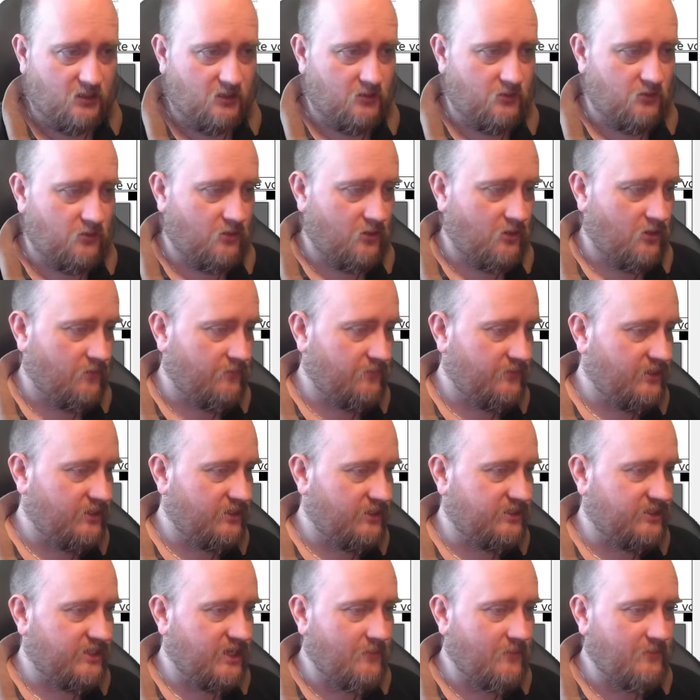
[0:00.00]
turn off the
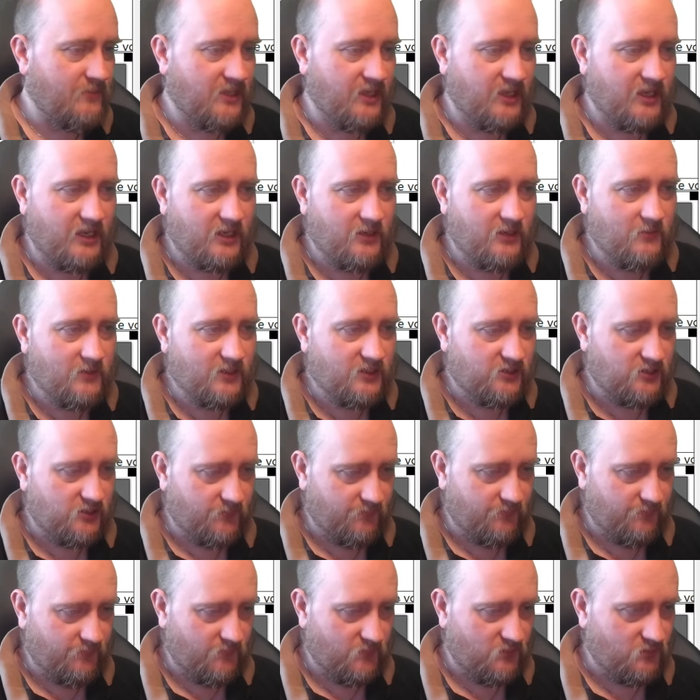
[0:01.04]
snap grid, which
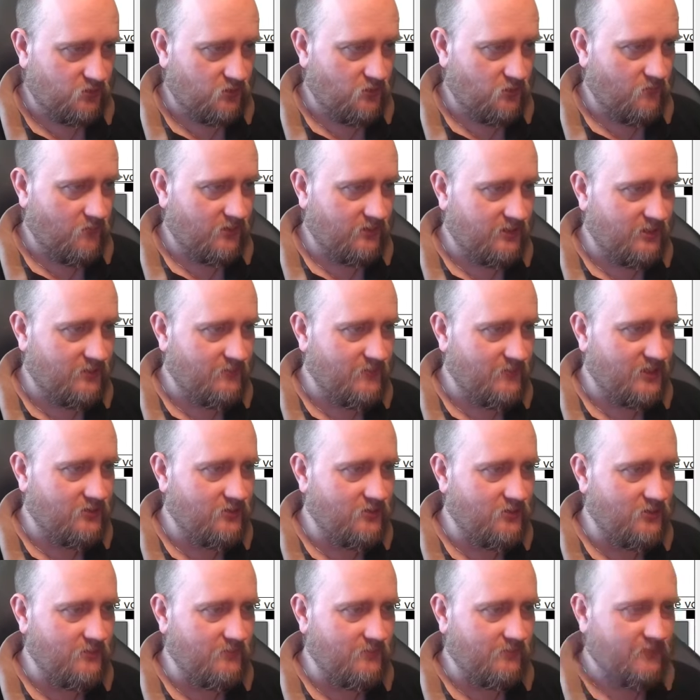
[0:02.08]
Sue wanted me to
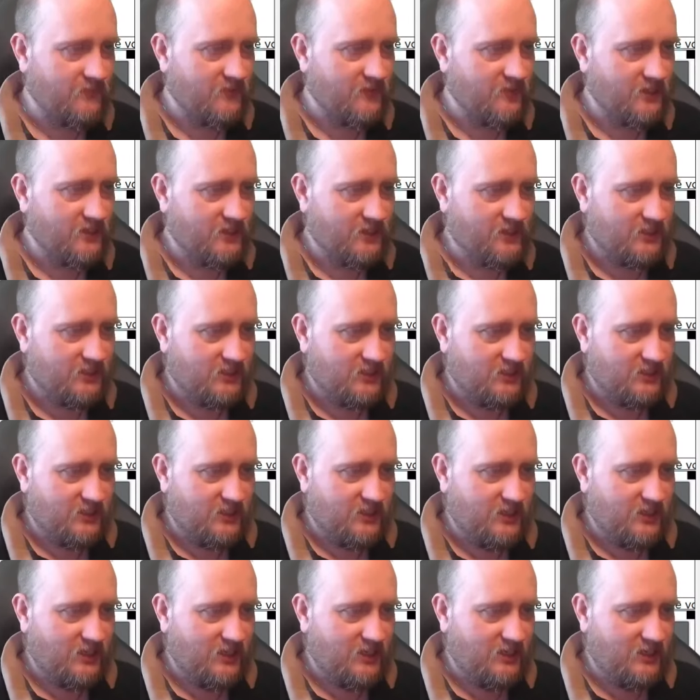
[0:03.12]
do.
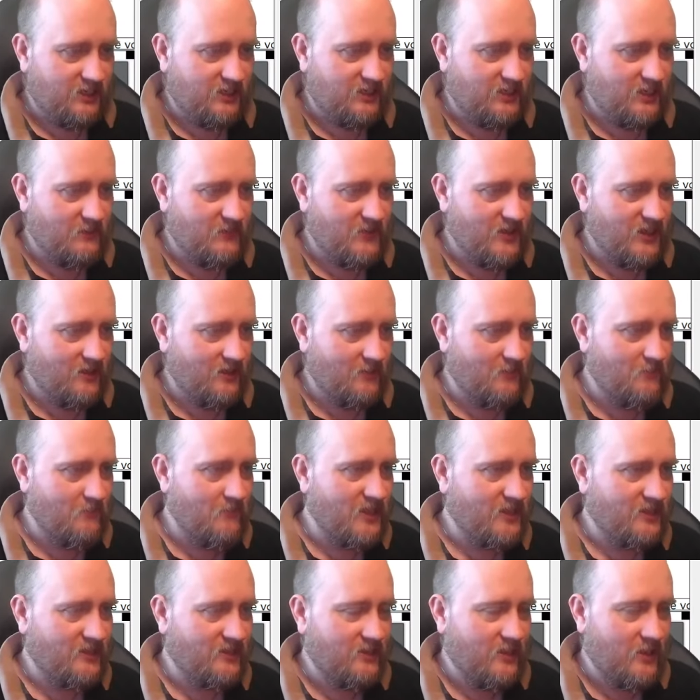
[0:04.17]
And it can be a
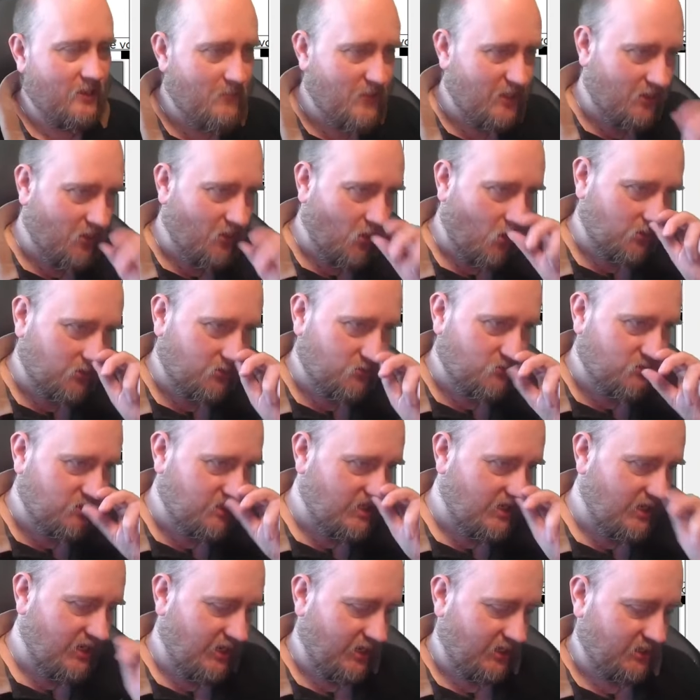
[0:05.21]
bit hard to
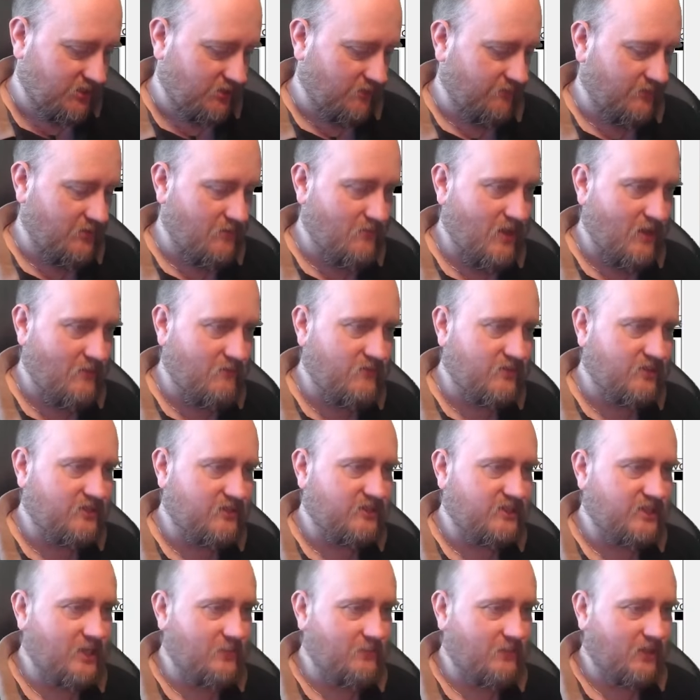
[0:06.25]
see the rest of the map with the
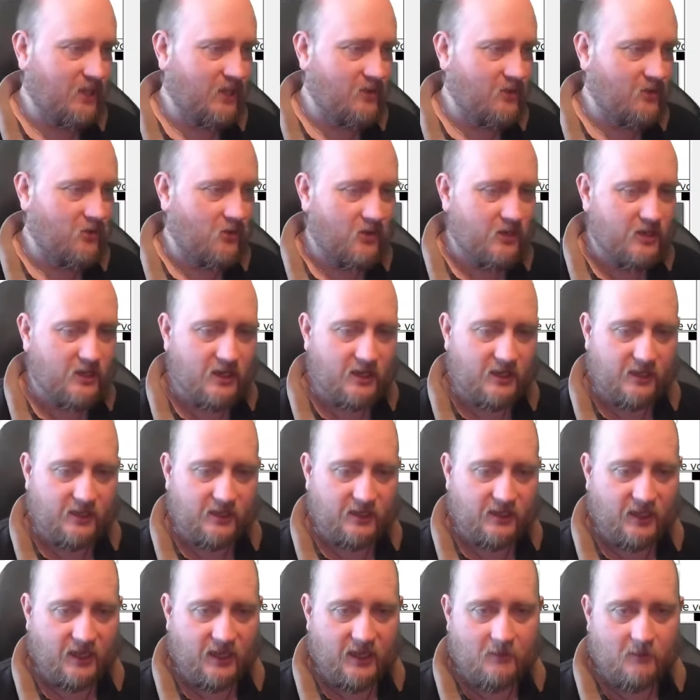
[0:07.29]
snap grid on, I
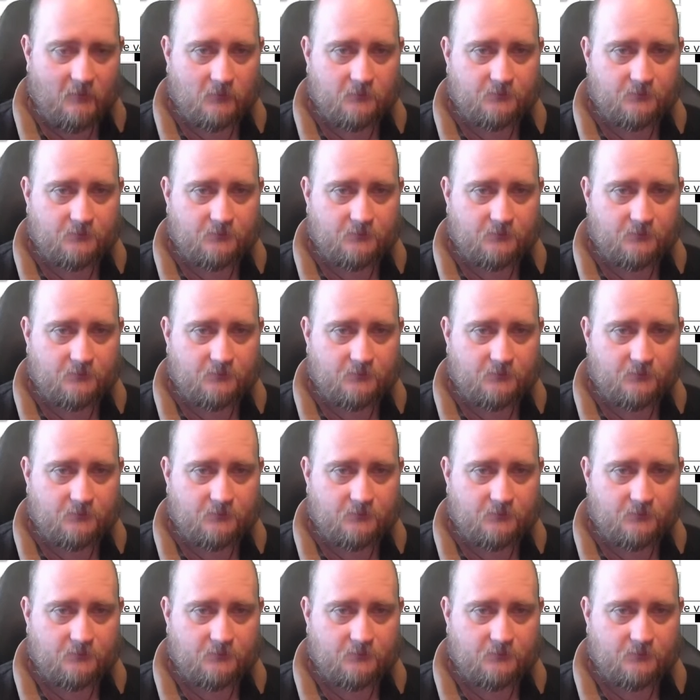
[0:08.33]
agree.